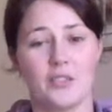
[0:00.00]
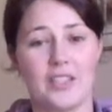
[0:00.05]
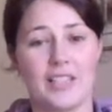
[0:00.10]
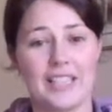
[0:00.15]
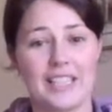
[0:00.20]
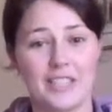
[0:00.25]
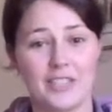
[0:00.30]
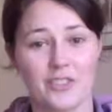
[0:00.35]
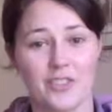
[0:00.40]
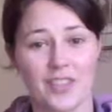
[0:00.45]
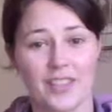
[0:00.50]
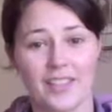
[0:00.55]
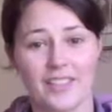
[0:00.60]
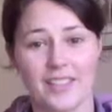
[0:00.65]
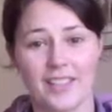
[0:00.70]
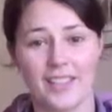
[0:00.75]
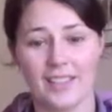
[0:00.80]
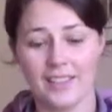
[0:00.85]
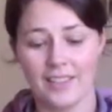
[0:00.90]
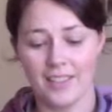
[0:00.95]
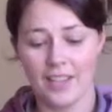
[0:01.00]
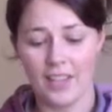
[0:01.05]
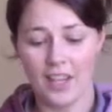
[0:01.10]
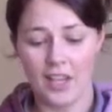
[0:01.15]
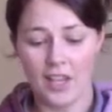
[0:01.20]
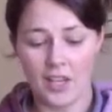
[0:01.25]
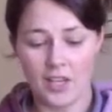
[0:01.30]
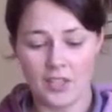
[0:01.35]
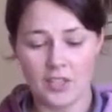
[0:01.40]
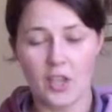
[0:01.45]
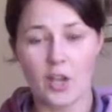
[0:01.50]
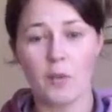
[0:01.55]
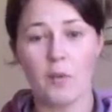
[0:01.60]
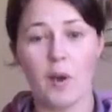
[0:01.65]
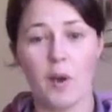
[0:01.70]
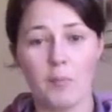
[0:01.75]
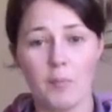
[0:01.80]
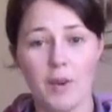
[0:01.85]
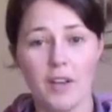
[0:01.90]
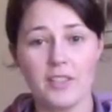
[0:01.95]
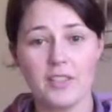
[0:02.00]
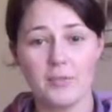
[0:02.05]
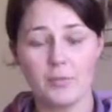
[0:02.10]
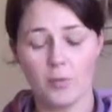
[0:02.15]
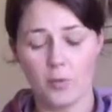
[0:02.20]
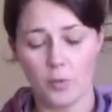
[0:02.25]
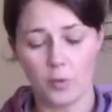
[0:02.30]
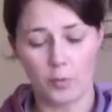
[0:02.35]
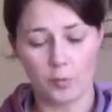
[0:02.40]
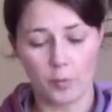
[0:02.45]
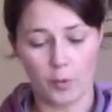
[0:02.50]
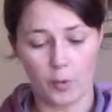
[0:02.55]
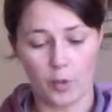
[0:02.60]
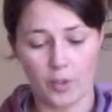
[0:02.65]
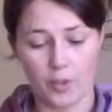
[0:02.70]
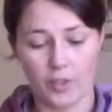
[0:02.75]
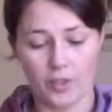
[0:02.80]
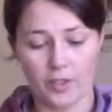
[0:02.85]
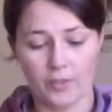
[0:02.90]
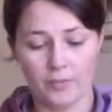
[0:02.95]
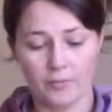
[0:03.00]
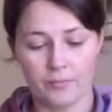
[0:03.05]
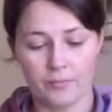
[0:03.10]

really interesting. So I might have bought the book,